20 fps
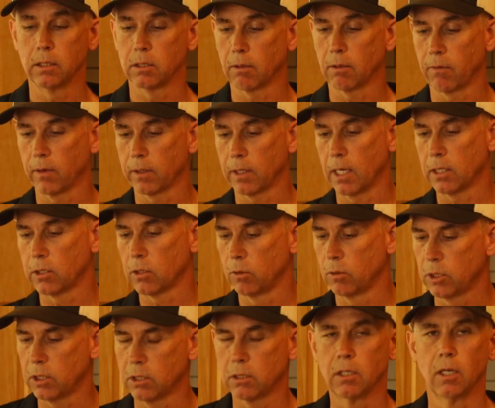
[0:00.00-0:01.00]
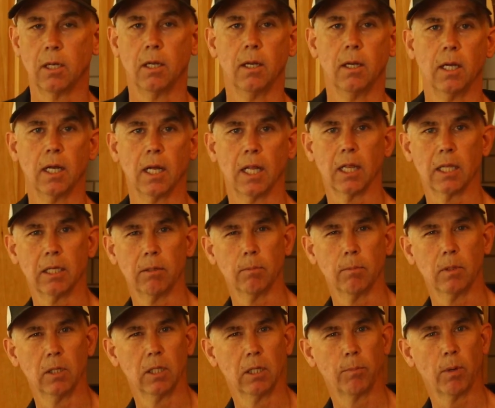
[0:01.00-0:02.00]
and stuff like that. So it's just a
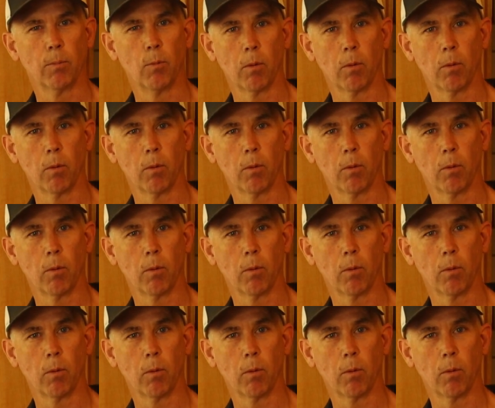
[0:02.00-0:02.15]
little bit